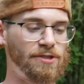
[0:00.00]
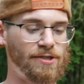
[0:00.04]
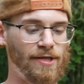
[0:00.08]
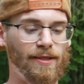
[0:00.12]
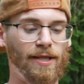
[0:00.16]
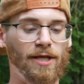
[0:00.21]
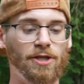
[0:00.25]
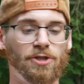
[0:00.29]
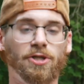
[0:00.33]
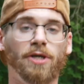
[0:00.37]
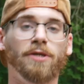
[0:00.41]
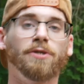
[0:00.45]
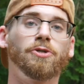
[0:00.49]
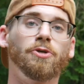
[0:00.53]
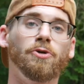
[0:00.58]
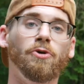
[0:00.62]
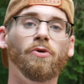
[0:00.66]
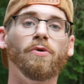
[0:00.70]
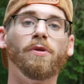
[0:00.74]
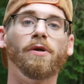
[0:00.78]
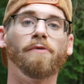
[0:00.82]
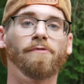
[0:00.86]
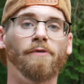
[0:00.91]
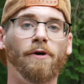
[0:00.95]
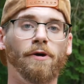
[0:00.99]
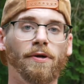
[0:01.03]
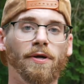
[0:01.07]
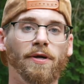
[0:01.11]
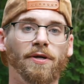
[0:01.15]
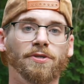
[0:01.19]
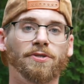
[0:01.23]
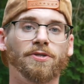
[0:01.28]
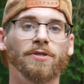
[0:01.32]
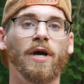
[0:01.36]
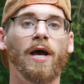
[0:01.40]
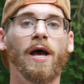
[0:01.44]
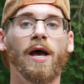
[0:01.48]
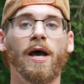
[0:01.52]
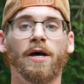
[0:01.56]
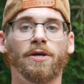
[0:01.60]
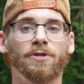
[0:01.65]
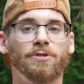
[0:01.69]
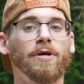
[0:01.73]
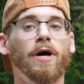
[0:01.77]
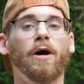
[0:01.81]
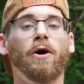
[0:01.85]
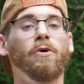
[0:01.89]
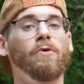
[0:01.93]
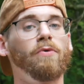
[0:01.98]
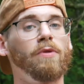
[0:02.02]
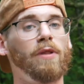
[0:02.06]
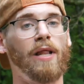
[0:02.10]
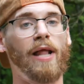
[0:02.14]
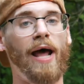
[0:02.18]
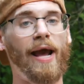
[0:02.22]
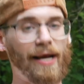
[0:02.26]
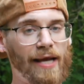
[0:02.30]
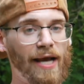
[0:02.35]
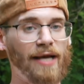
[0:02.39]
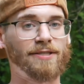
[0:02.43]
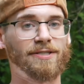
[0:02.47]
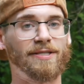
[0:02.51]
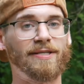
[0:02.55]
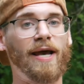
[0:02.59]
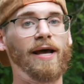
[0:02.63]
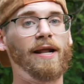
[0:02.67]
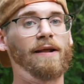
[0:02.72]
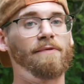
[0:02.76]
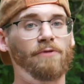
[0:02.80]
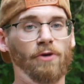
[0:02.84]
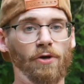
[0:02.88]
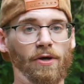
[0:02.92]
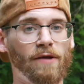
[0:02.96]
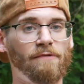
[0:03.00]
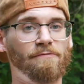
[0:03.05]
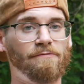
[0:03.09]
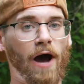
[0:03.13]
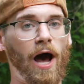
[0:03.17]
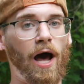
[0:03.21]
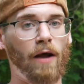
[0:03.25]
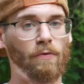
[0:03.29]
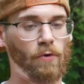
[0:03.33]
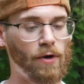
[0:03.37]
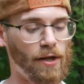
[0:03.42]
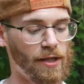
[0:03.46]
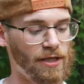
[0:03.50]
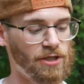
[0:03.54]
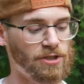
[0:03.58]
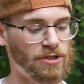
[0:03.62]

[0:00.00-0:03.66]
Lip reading: in the Gen 2, the Virtus. So, like I said, if you can find one of these